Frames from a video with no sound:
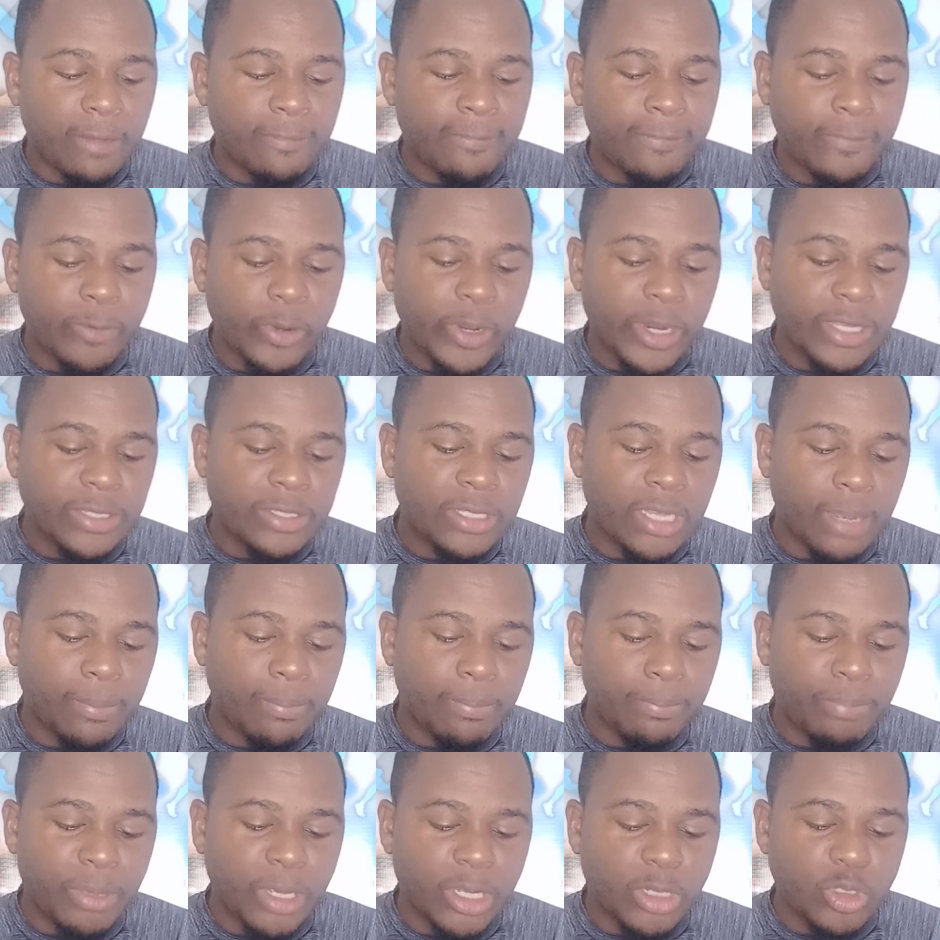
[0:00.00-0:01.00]
Fraser
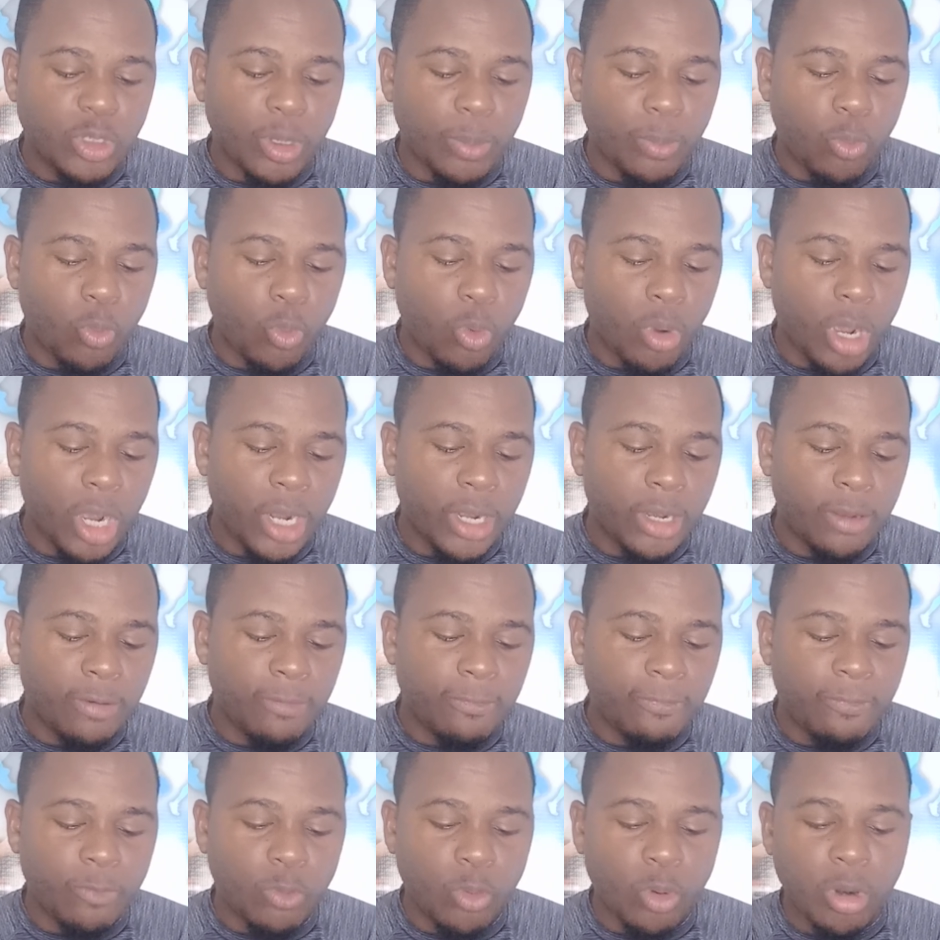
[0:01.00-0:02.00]
picked up 1
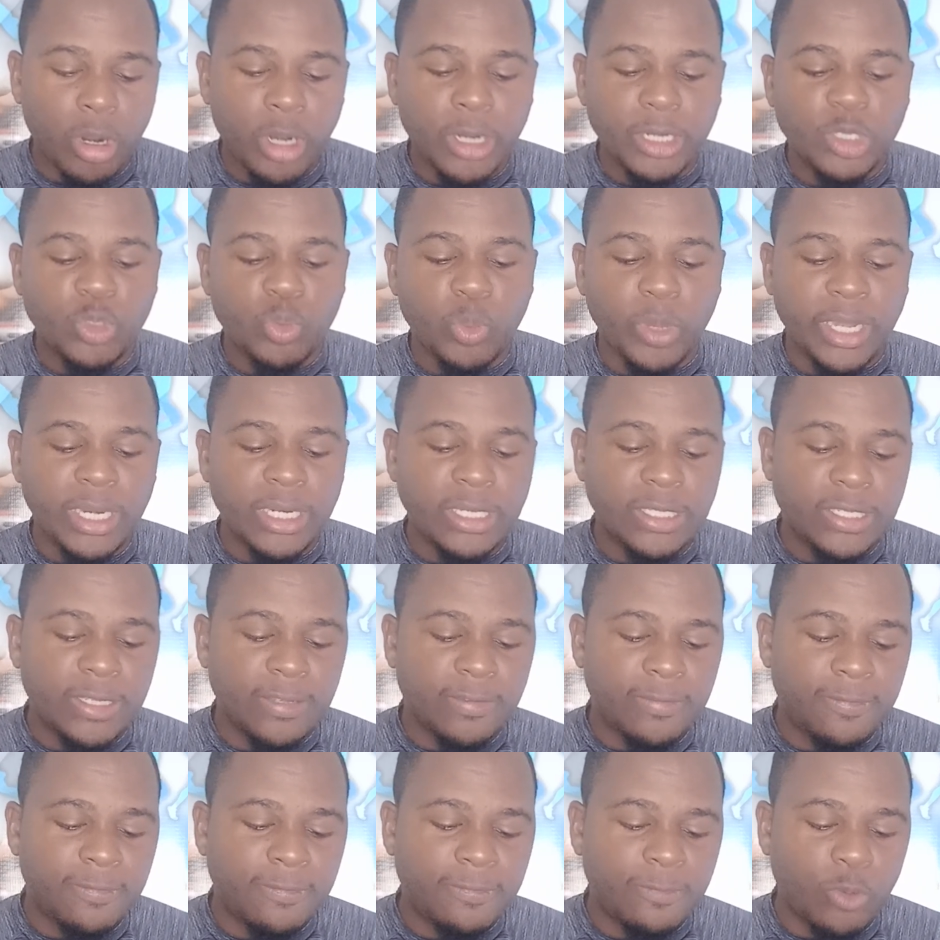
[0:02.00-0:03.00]
for
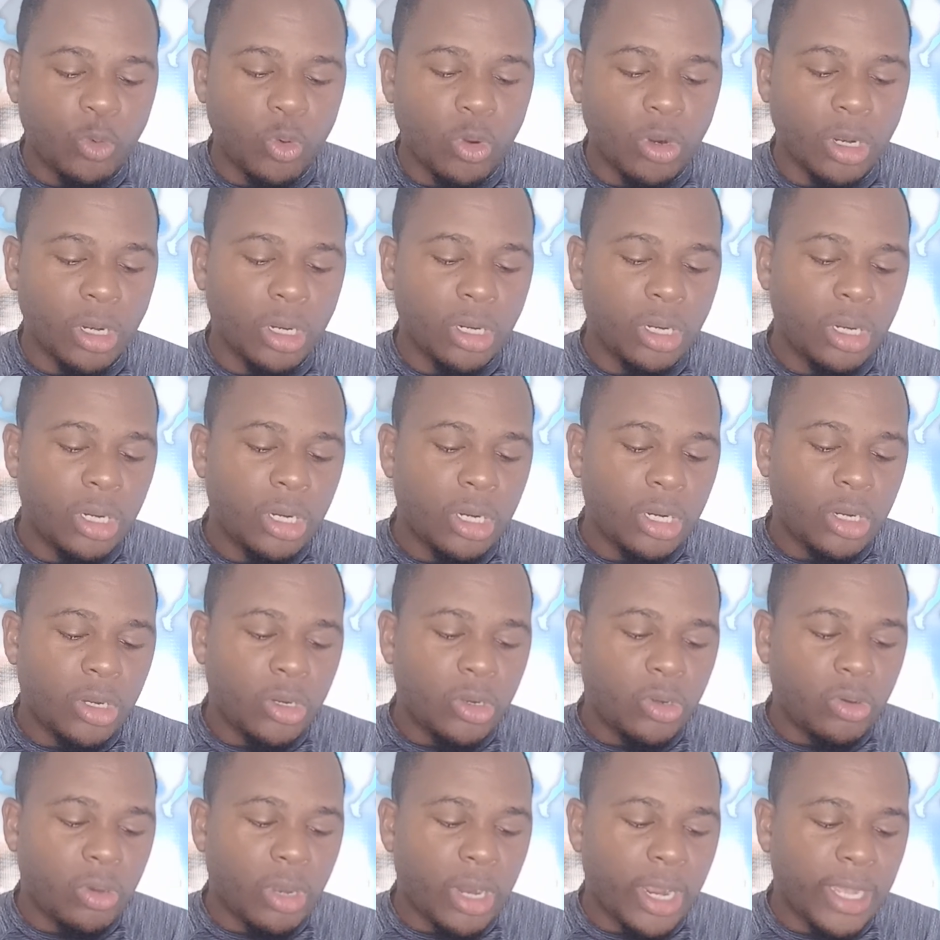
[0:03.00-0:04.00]
24.
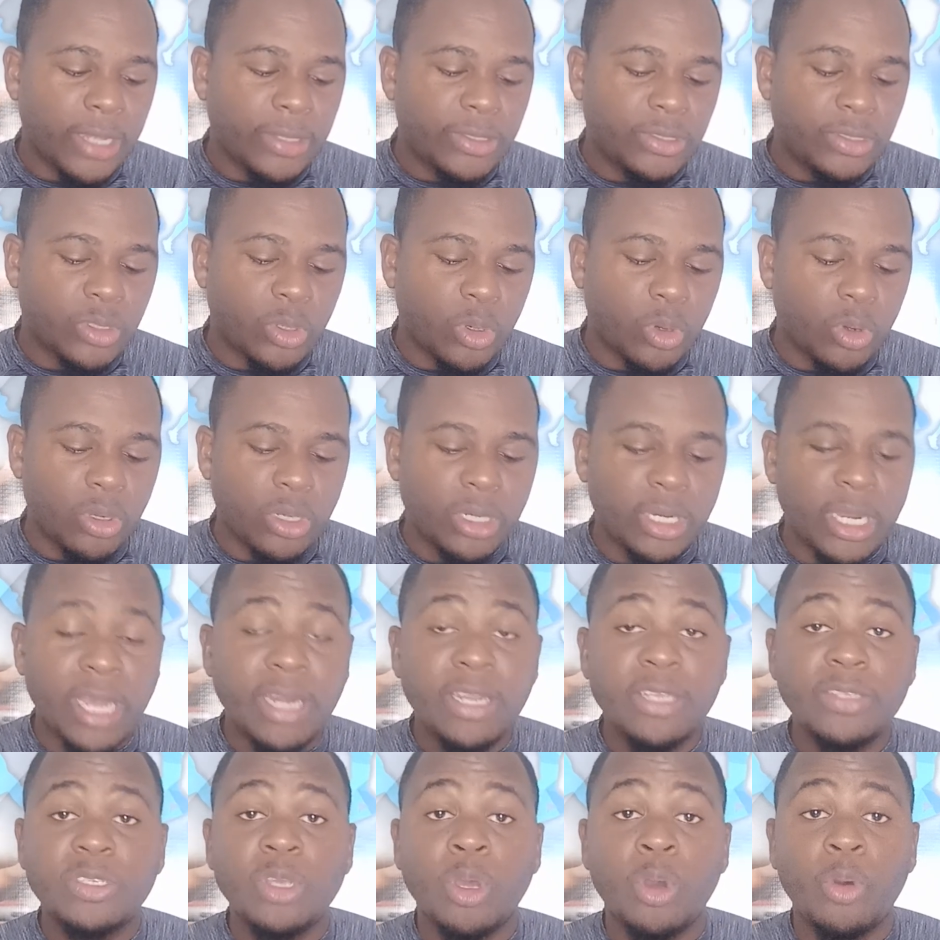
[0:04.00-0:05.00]
Right? So that
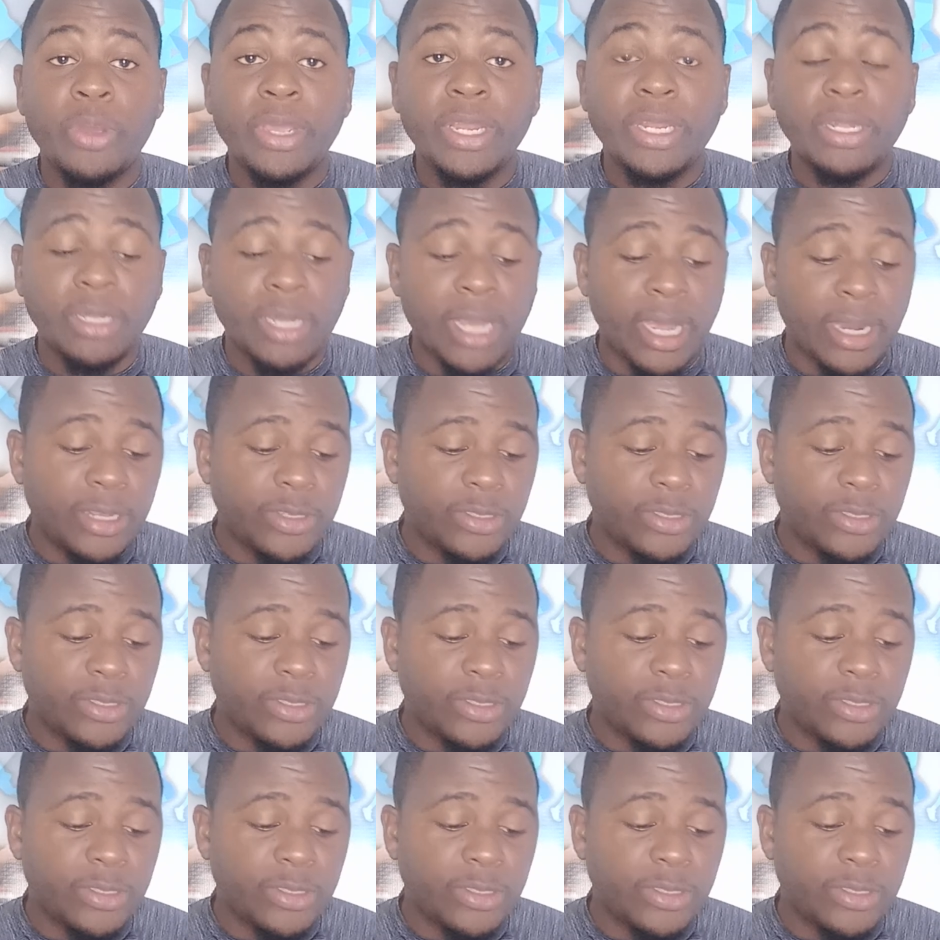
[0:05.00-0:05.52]
is how it